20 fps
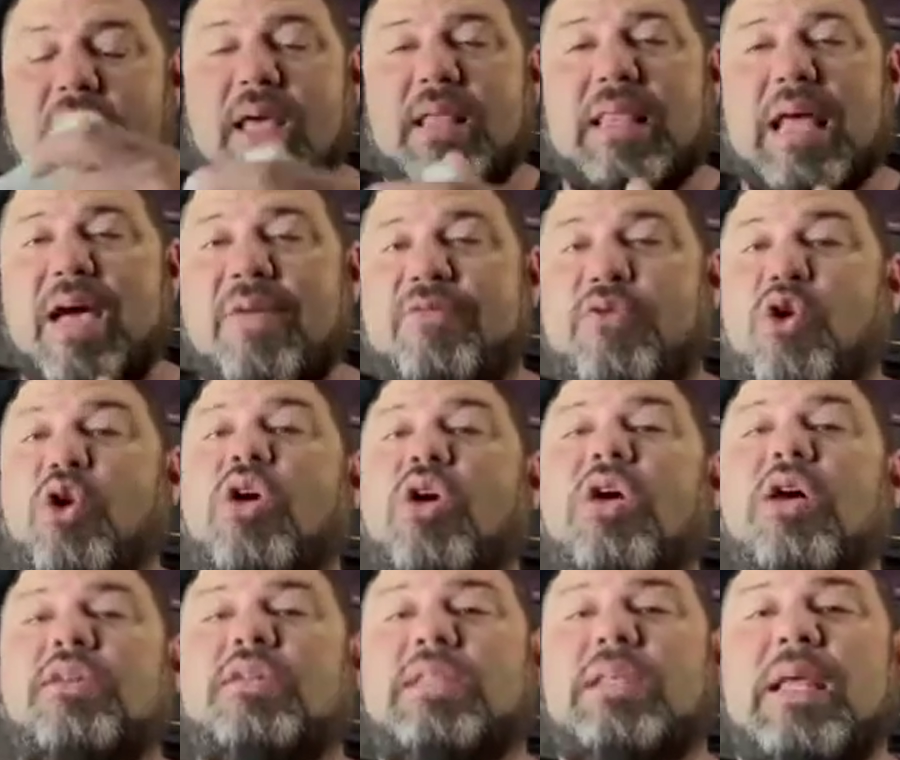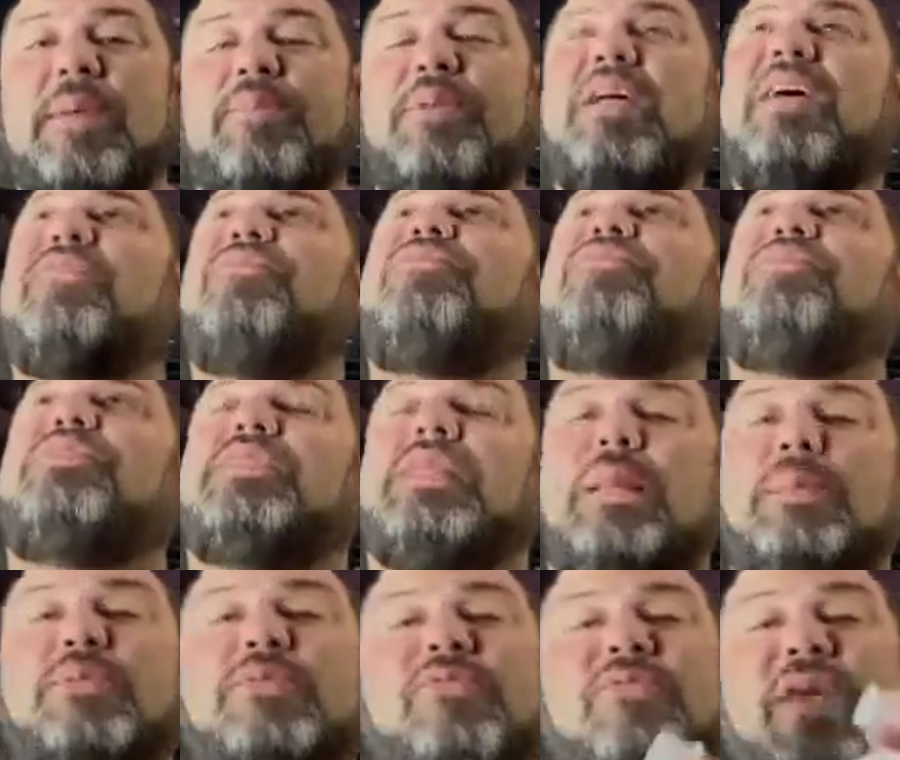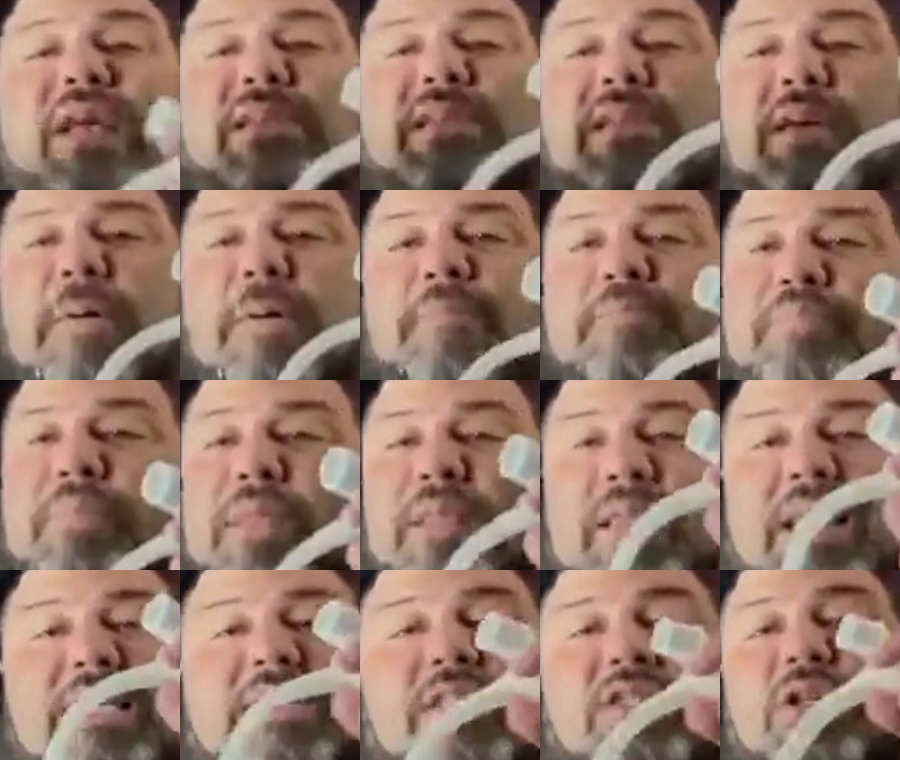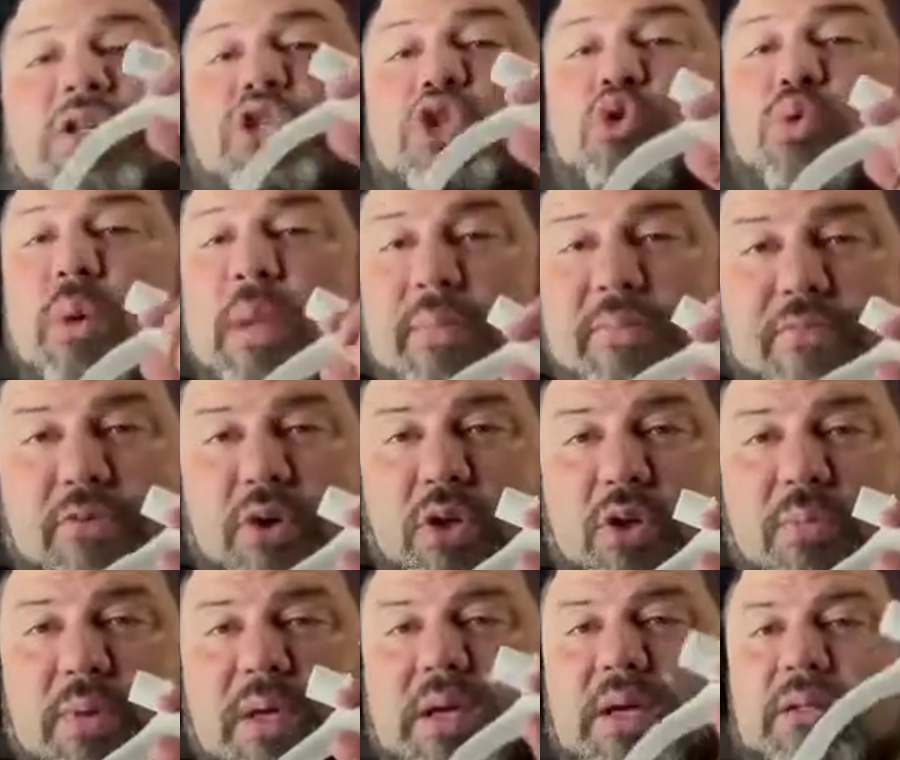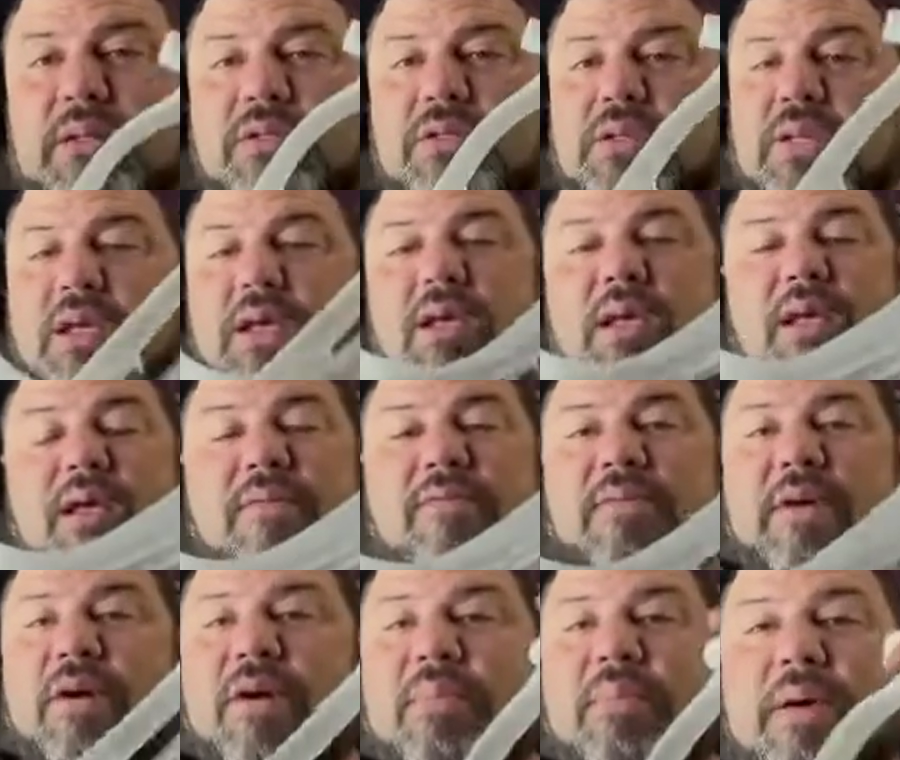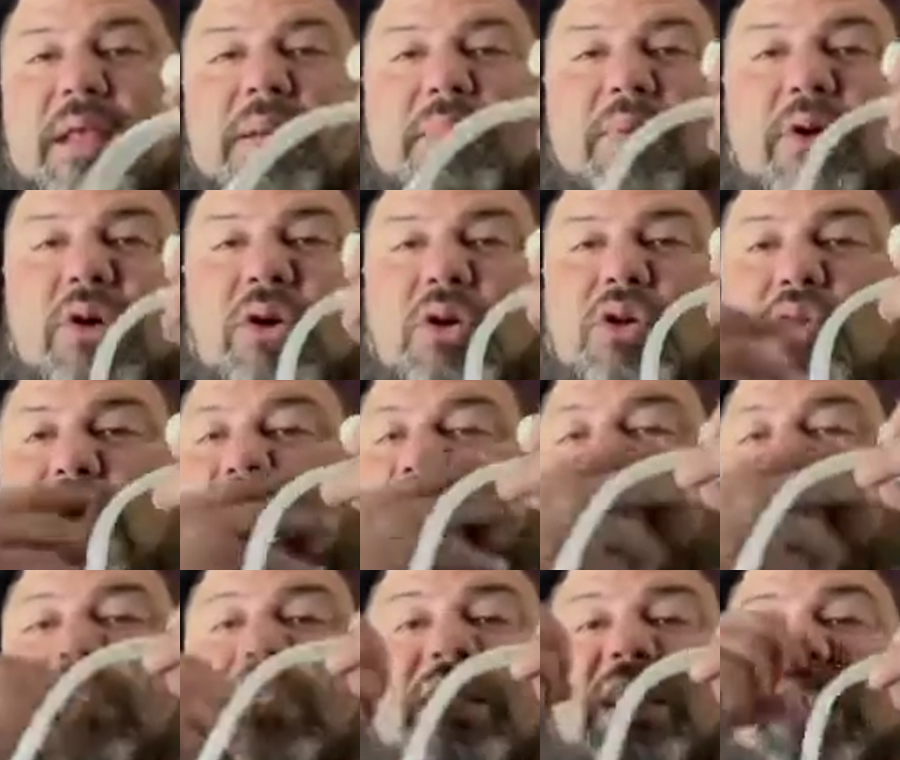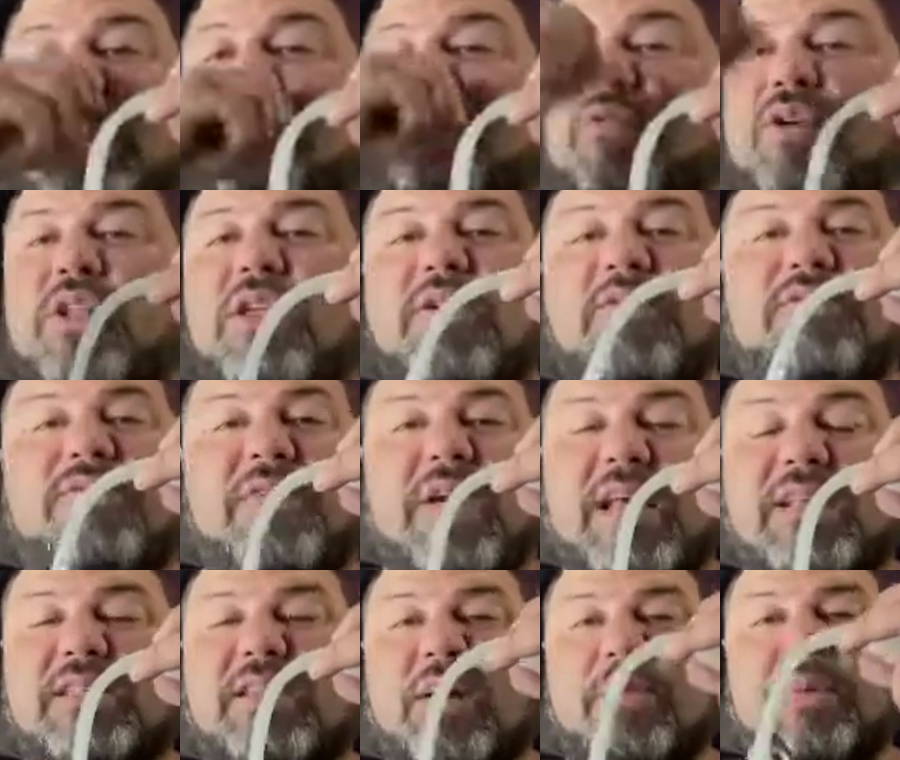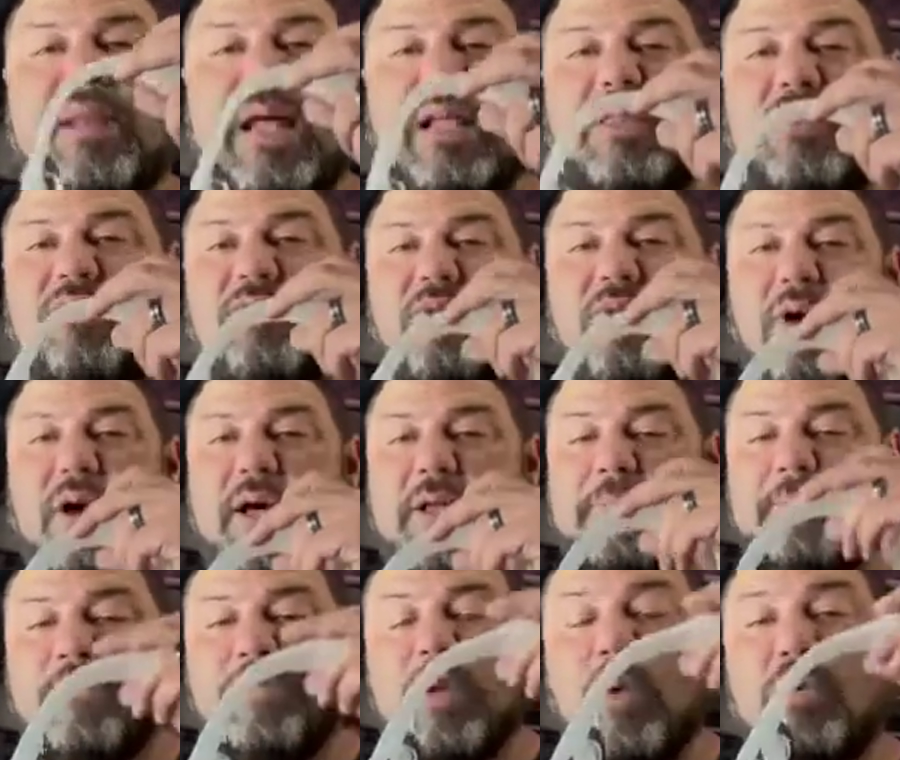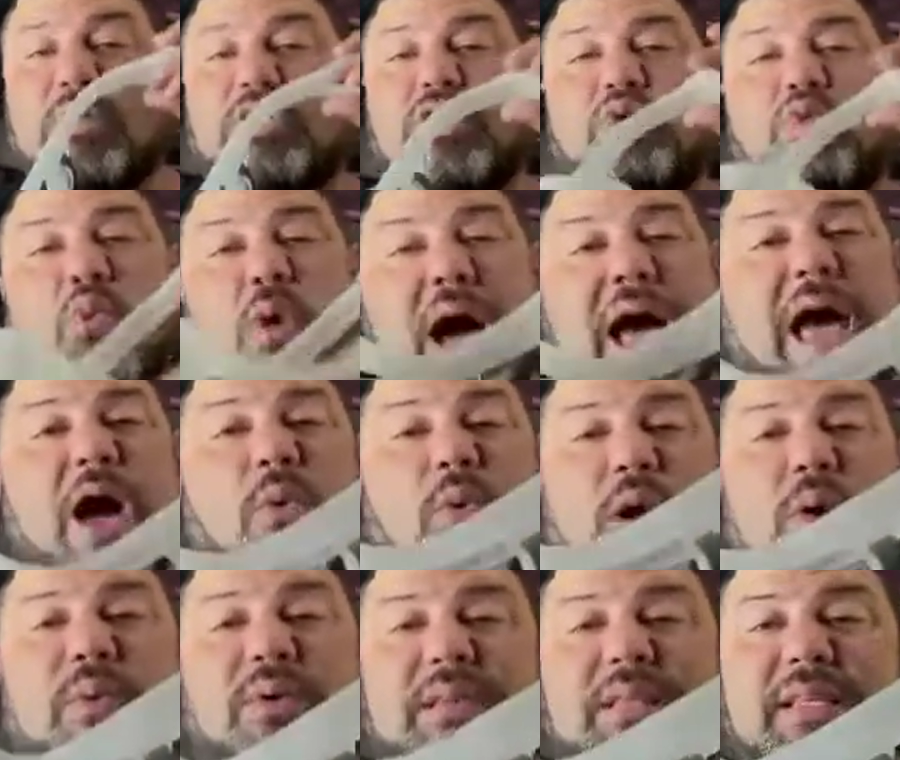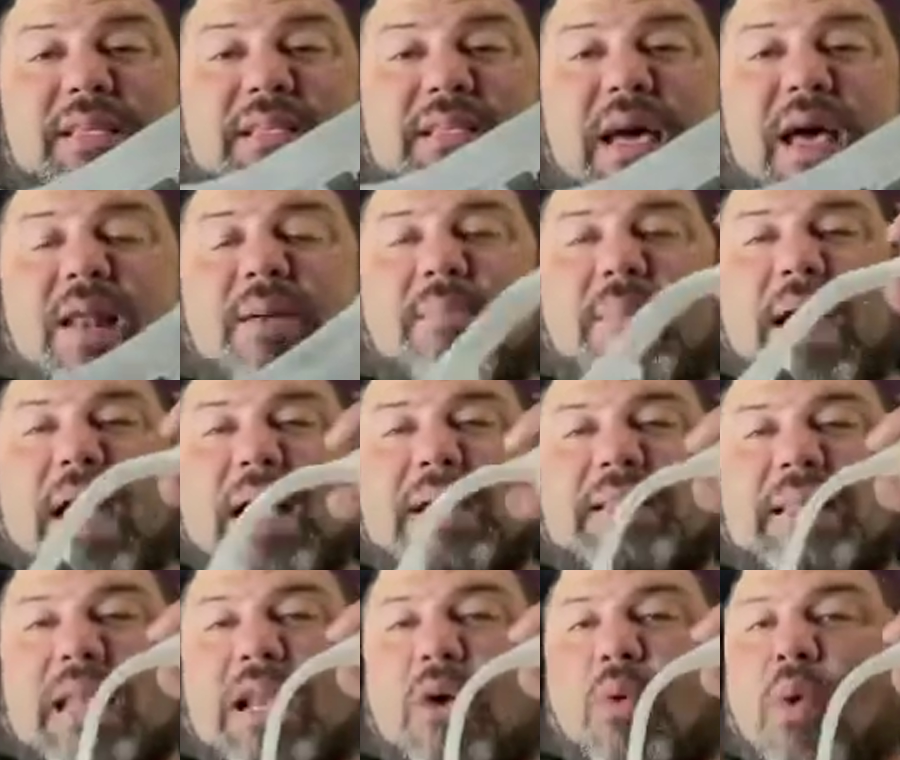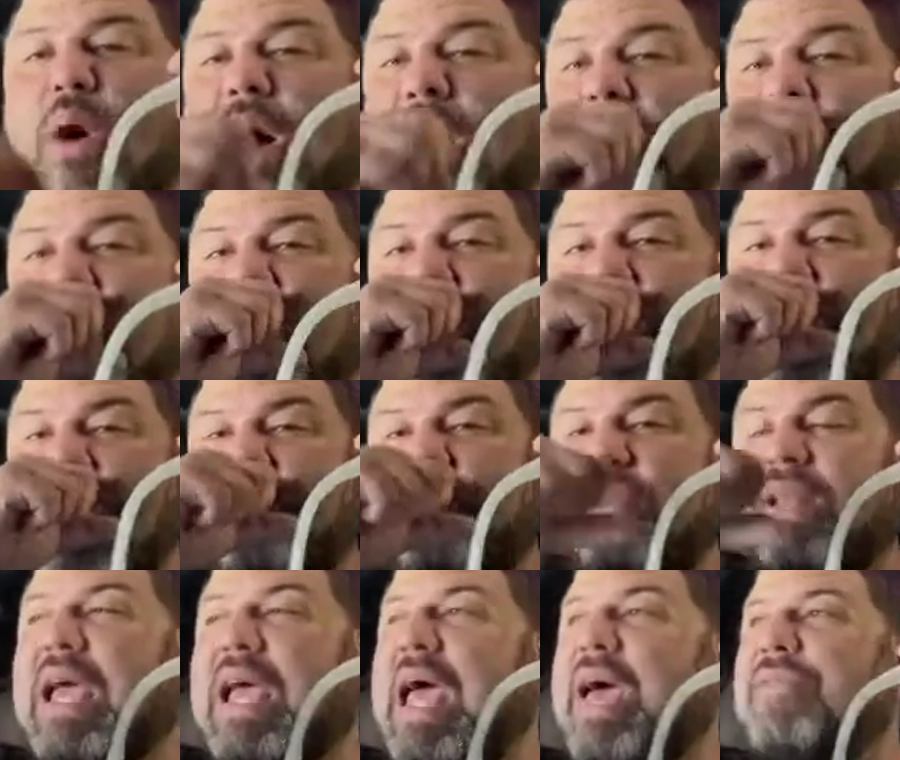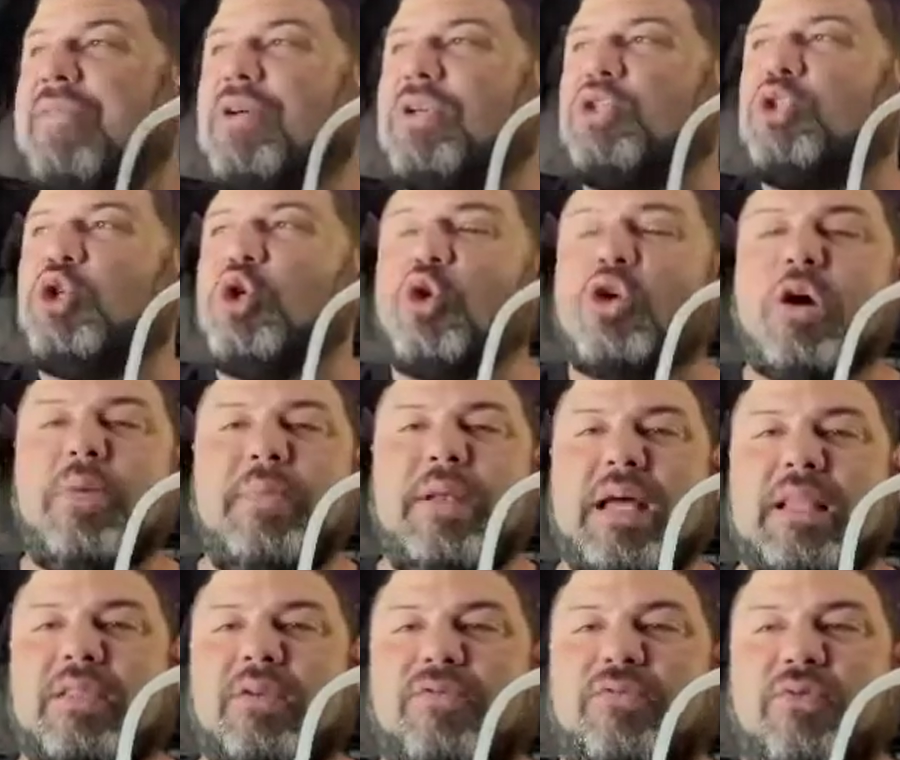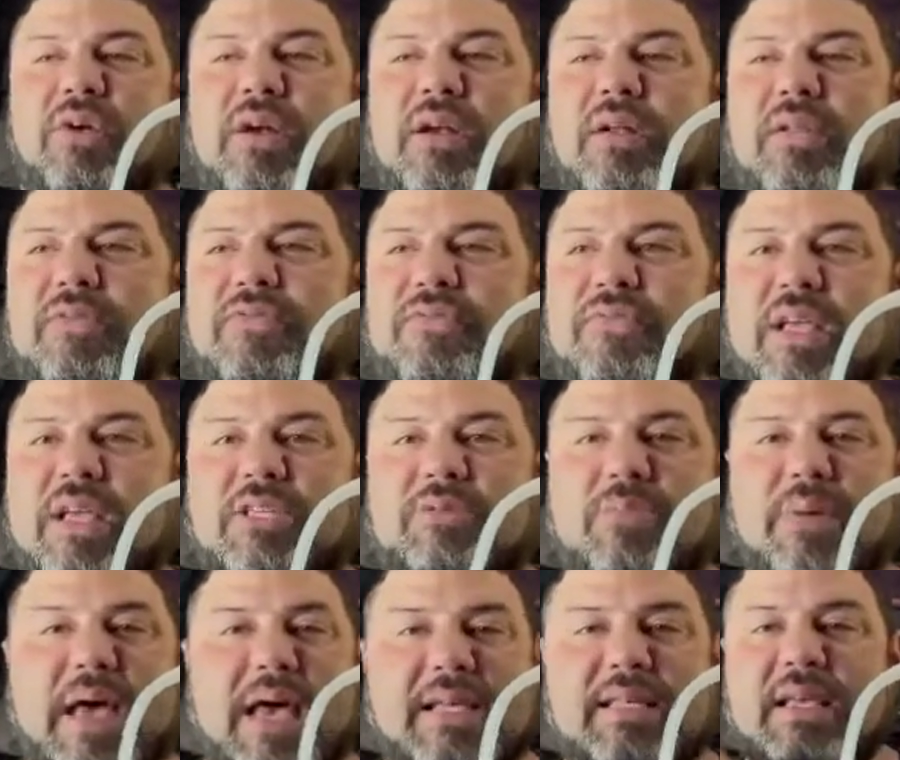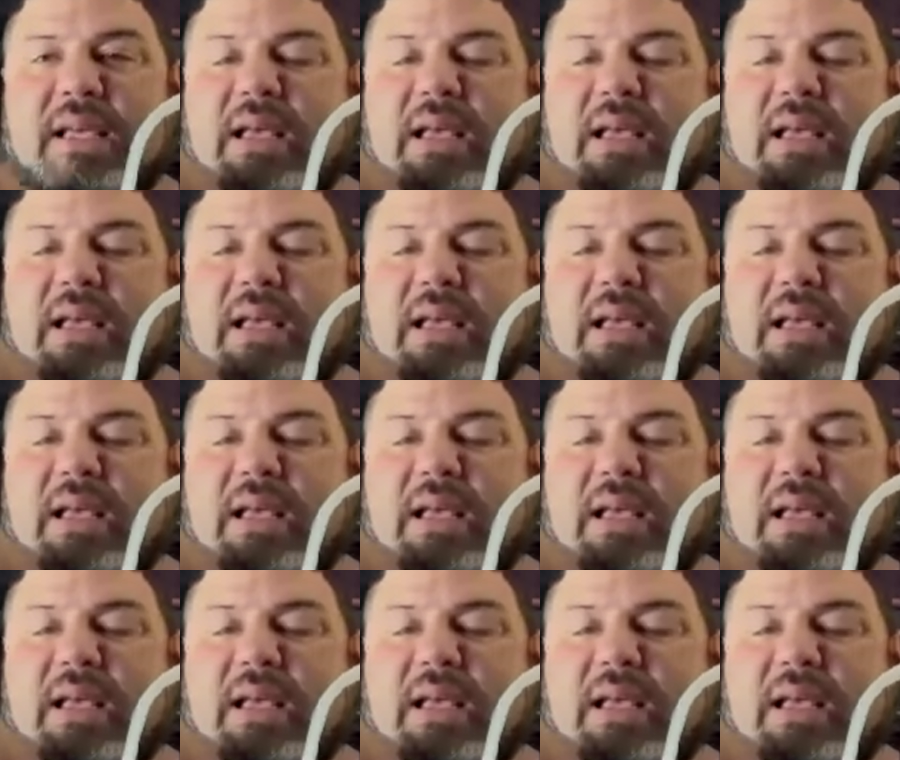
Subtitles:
Now, if you're a sleeper that sleeps face up, this is a dream for you because very minimal. You don't have nothing in front of your face coming out the front, which is why I went with this style of mask. I feel like having a tube coming out the front of the face mask,